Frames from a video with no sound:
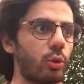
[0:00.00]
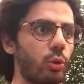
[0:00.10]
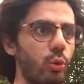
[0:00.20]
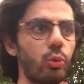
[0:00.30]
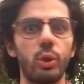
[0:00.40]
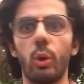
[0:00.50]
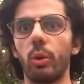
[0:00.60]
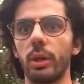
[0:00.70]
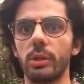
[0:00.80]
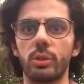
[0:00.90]
two
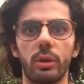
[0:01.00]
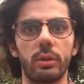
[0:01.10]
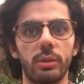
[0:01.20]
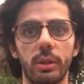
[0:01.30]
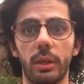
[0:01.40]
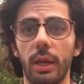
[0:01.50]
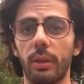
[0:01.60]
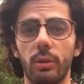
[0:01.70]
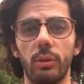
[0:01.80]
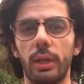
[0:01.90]
yoga instructors
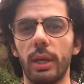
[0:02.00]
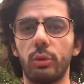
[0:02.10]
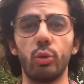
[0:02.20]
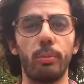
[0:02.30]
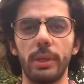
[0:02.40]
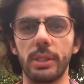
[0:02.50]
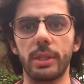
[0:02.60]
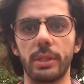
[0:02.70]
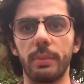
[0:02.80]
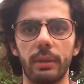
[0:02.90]
together, you get two
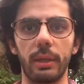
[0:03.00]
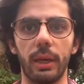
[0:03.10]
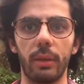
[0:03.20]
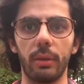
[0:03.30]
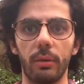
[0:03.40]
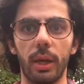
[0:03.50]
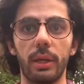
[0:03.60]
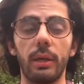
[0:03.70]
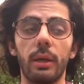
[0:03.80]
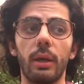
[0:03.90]
businessmen together,
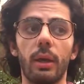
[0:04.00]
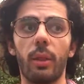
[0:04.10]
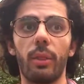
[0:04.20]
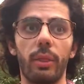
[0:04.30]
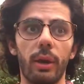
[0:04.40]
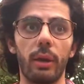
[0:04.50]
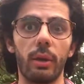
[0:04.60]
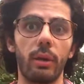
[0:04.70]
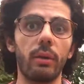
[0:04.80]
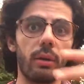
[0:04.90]
right?
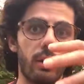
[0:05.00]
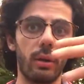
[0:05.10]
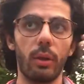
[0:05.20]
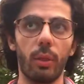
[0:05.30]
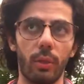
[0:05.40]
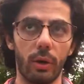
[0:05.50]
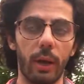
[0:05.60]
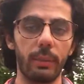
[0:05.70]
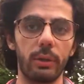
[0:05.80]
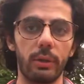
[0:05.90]
They're
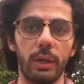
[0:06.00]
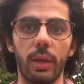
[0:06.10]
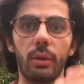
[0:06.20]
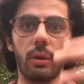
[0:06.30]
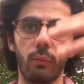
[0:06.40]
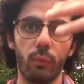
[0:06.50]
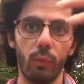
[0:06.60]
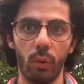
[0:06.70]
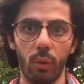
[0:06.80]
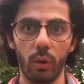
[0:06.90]
coming together
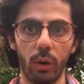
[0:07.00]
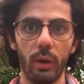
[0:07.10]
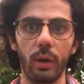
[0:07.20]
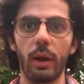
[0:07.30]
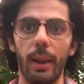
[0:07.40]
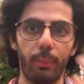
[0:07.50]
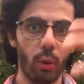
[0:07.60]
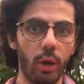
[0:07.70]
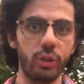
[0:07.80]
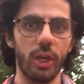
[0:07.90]
for a
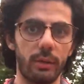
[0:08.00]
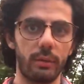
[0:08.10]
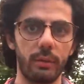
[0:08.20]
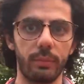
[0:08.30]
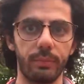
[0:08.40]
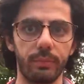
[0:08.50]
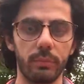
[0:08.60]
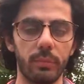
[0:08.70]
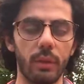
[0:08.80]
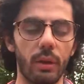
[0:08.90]
project,
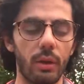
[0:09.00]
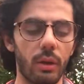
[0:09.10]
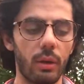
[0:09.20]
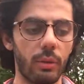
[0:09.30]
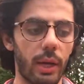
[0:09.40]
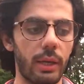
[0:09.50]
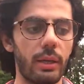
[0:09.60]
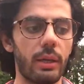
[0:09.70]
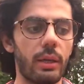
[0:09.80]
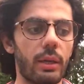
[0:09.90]
right?
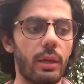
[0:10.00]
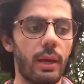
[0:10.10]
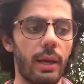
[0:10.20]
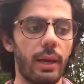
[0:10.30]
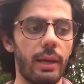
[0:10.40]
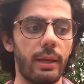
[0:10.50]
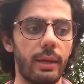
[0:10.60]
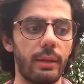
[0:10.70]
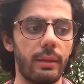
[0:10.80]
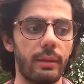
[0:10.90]

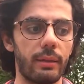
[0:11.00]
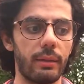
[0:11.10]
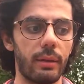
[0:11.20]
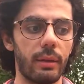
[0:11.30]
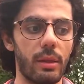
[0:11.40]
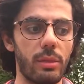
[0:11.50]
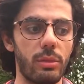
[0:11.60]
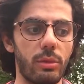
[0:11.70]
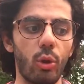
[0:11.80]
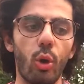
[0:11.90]
And
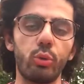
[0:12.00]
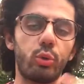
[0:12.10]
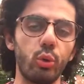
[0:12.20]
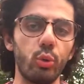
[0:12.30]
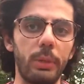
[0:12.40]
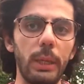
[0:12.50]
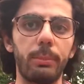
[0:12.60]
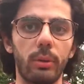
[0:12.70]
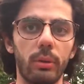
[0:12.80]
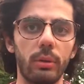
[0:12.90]
no two
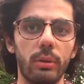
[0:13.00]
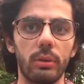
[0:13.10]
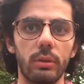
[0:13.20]
people